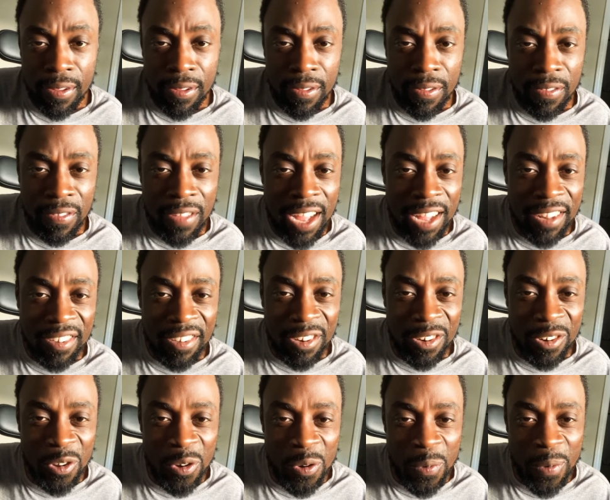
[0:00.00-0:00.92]
That's the
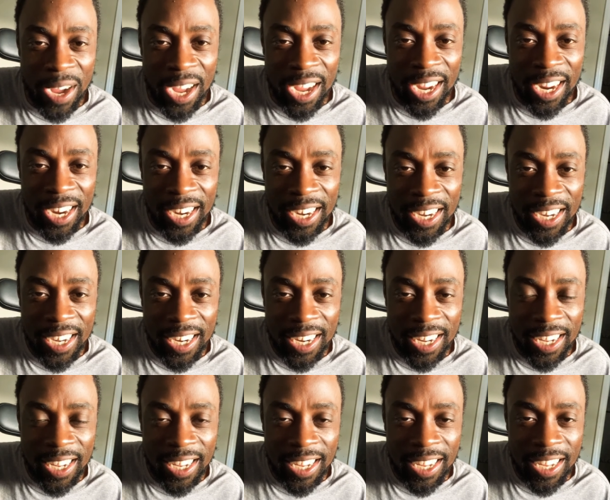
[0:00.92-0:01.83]
new wine.
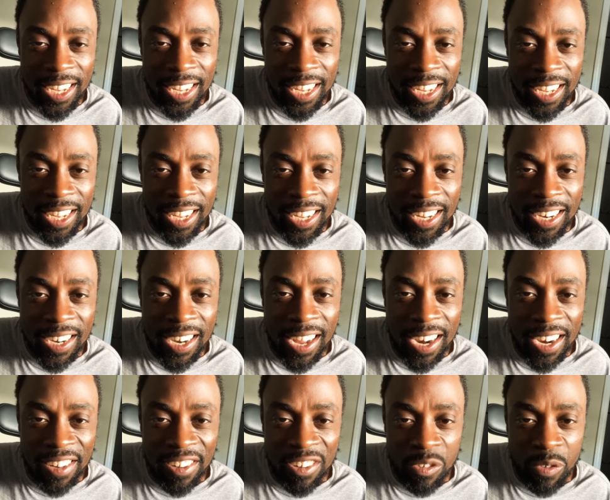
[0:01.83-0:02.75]
Now
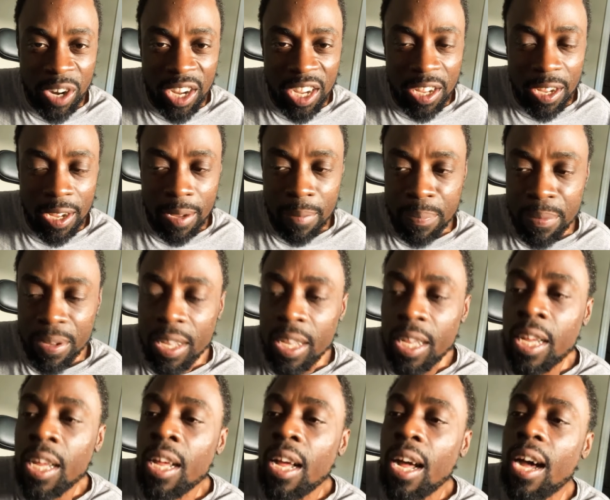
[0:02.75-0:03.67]
let's drink up.
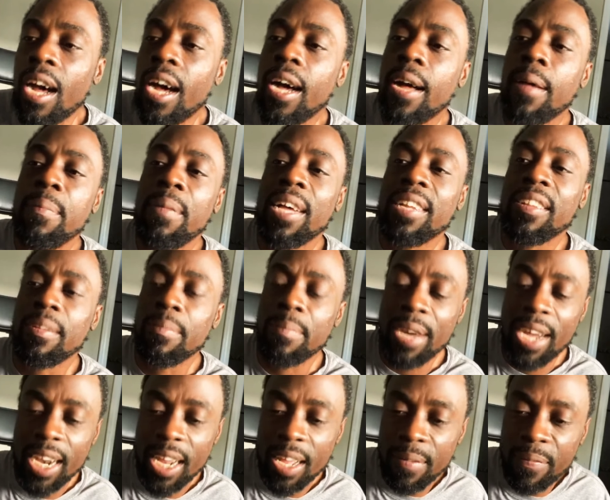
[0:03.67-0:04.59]
Uh, that's
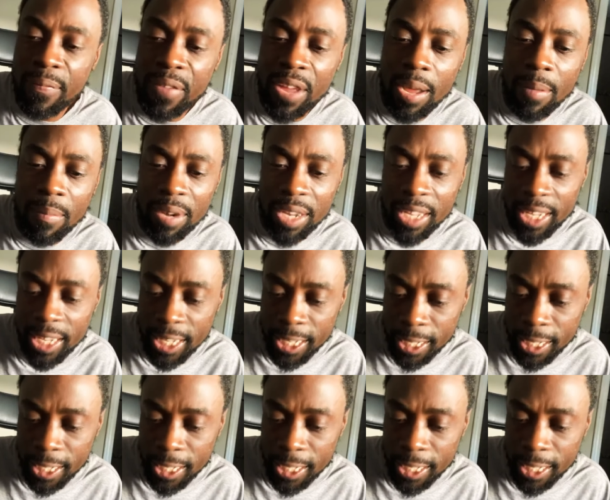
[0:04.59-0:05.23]
about it, family.